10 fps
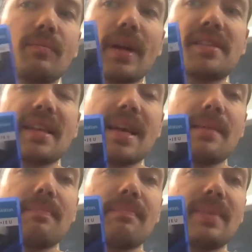racing
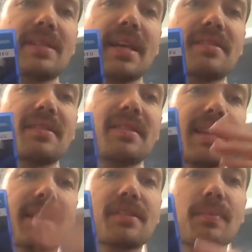game besides the
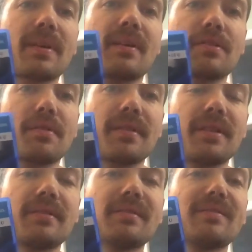next one I'll show
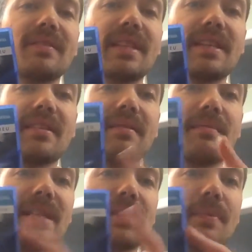you.
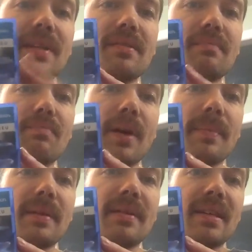This one
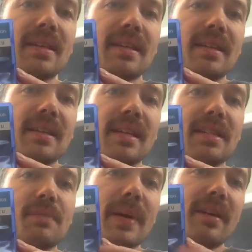probably
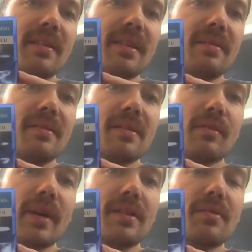is better than
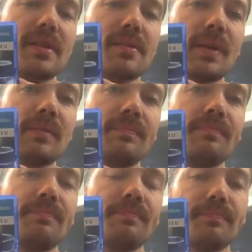Gran Turismo.
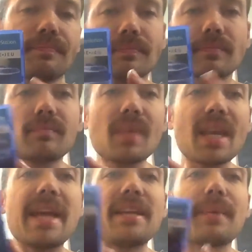
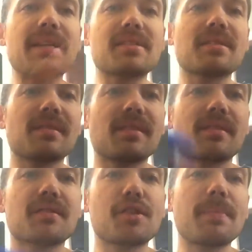Anyways,
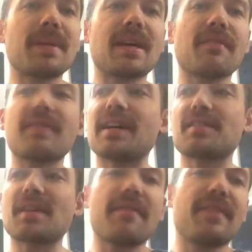they're cheap enough. I
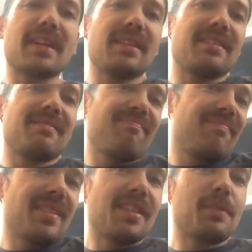think
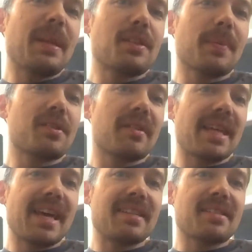you spend so much on
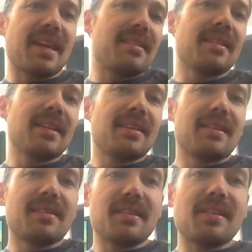the headset,
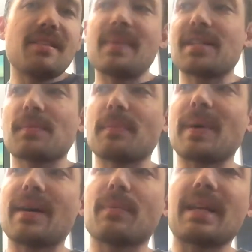you may as well
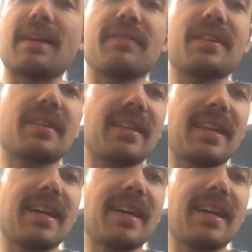buy whatever you can